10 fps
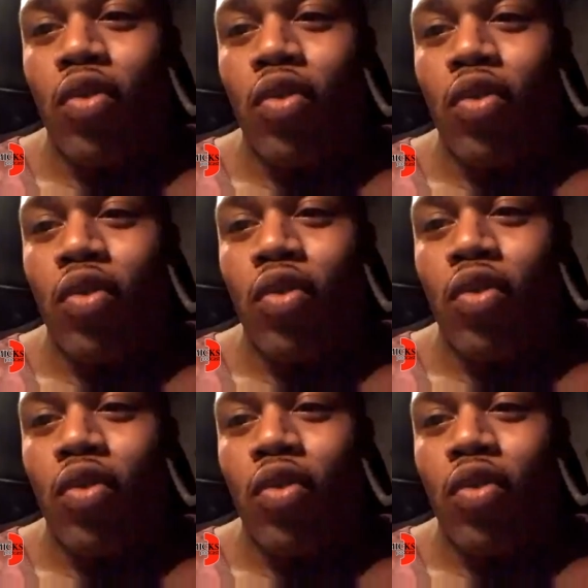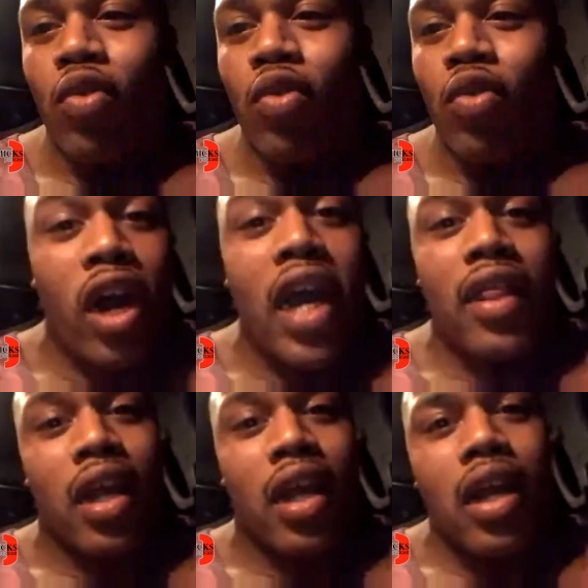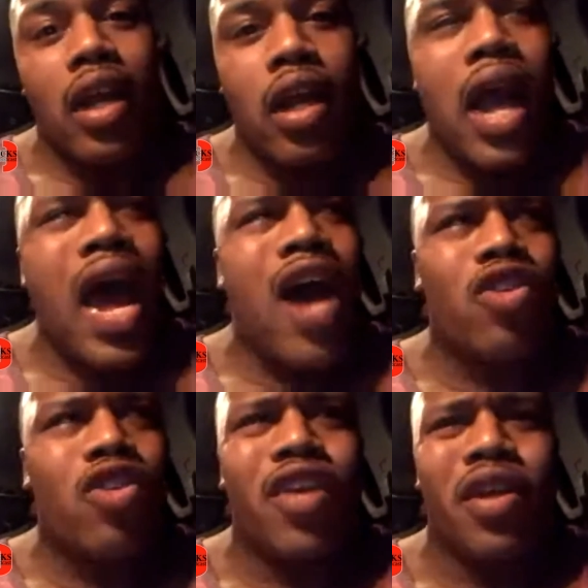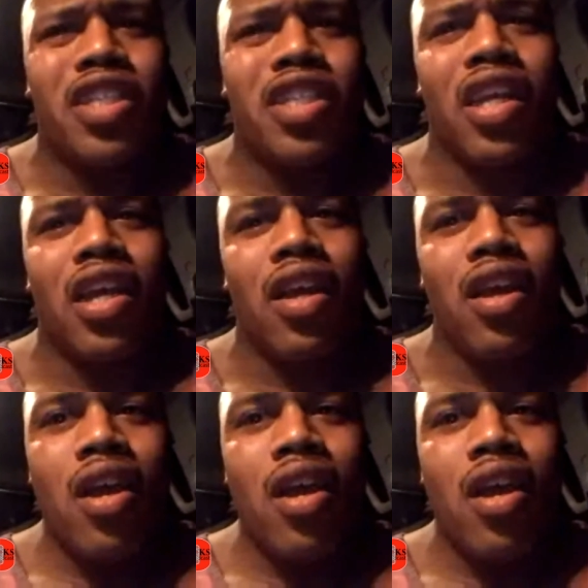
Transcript: to the man's like work ethic and how seriously